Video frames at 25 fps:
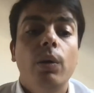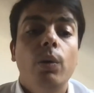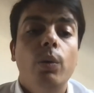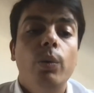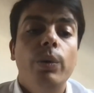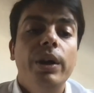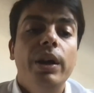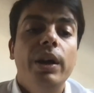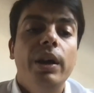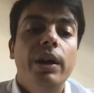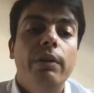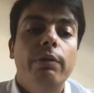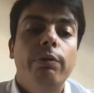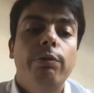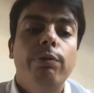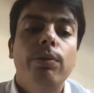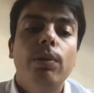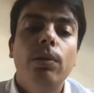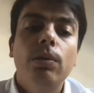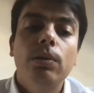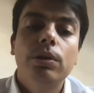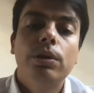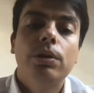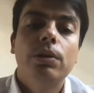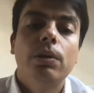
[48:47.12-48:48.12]
We have
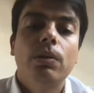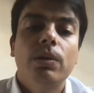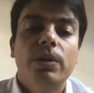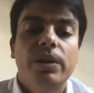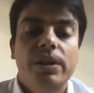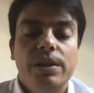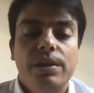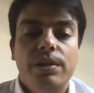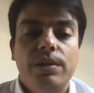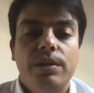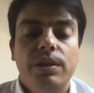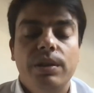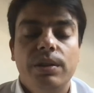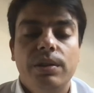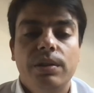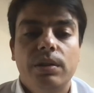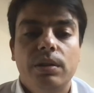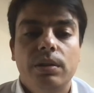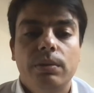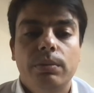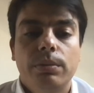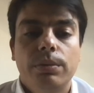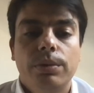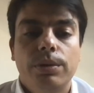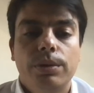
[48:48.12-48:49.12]
fault tolerance
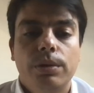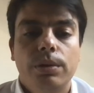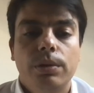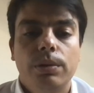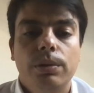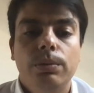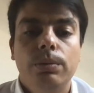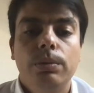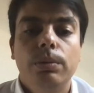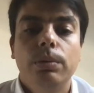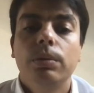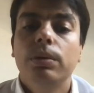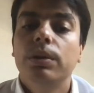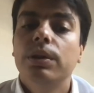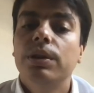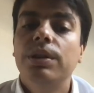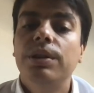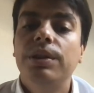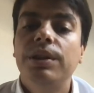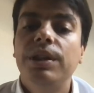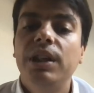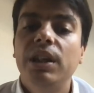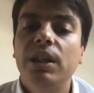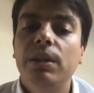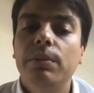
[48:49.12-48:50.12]
system, so
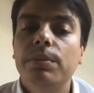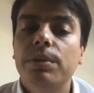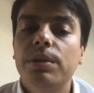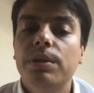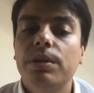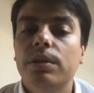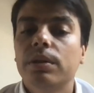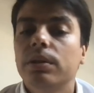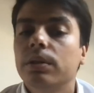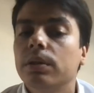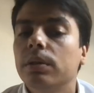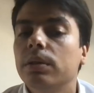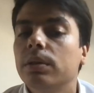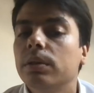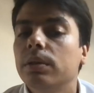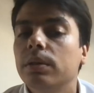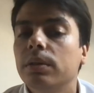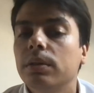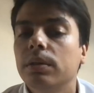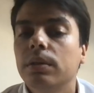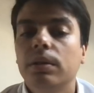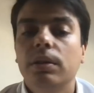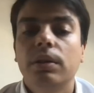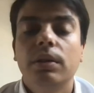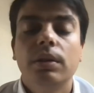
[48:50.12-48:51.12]
teams
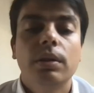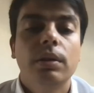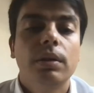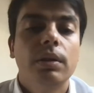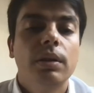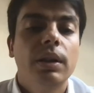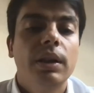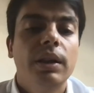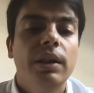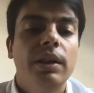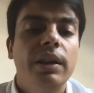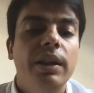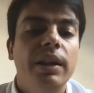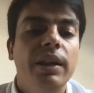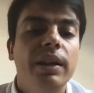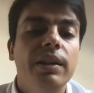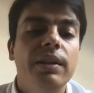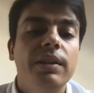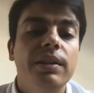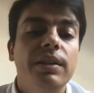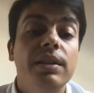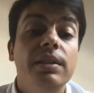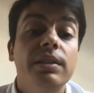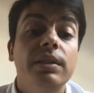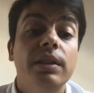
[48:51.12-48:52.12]

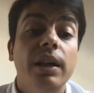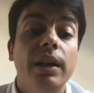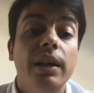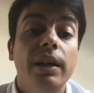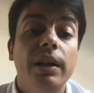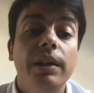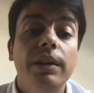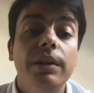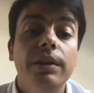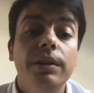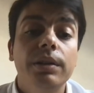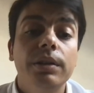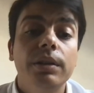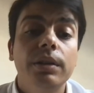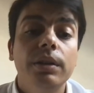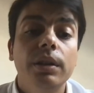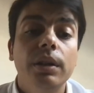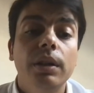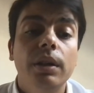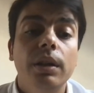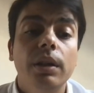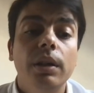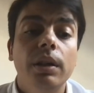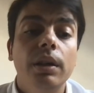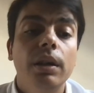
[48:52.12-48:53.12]
can decide
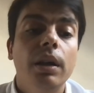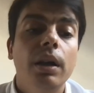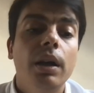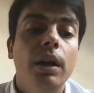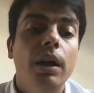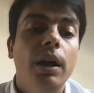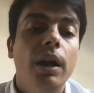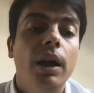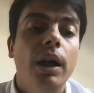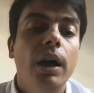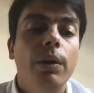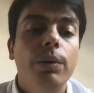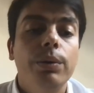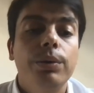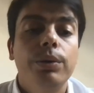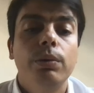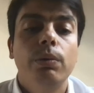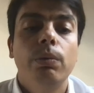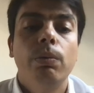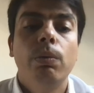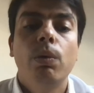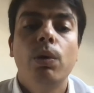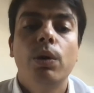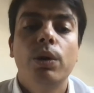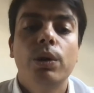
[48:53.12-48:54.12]
how to
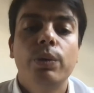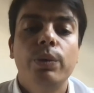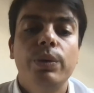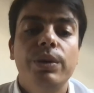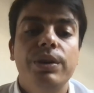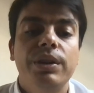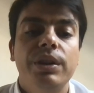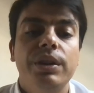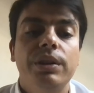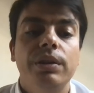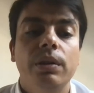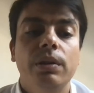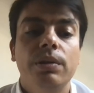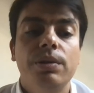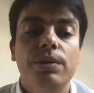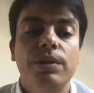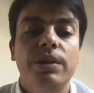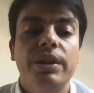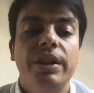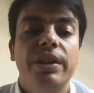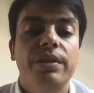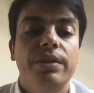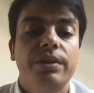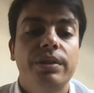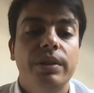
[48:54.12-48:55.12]
work with it on
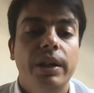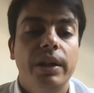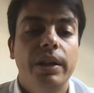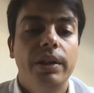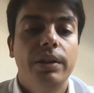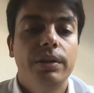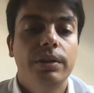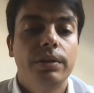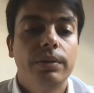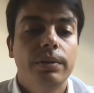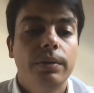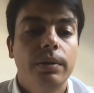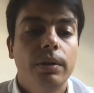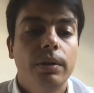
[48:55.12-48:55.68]
their side.